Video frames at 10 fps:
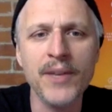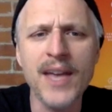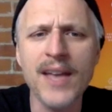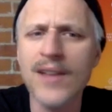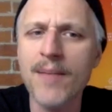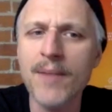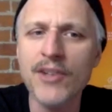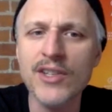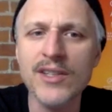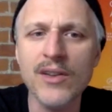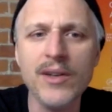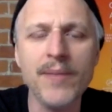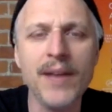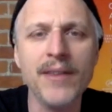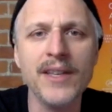but yeah, not much is known
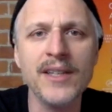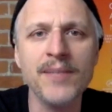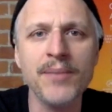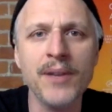about this,